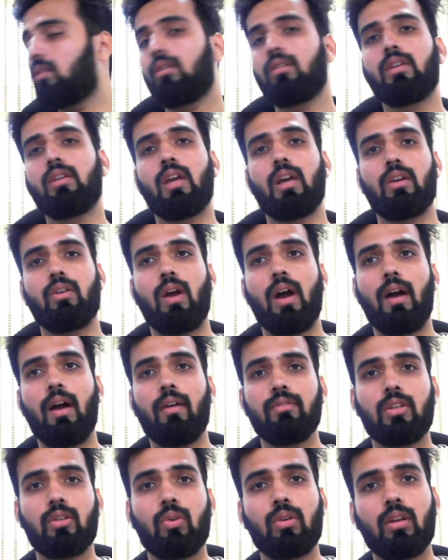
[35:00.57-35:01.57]
you
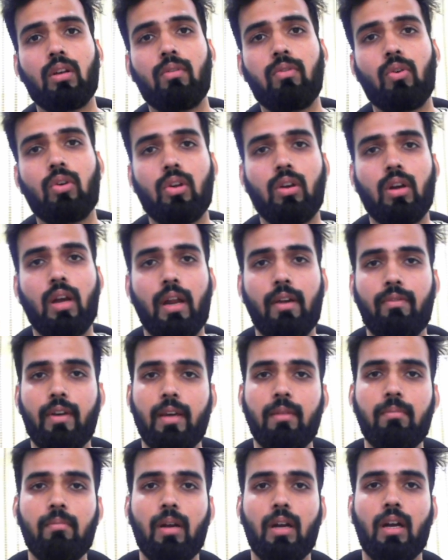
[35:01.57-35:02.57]
have the total photon
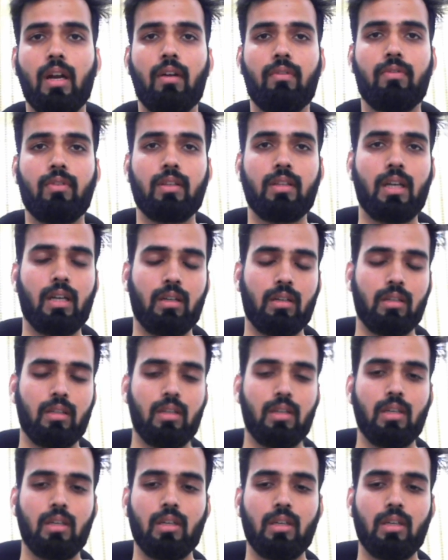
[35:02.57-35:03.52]
lifetime, and after that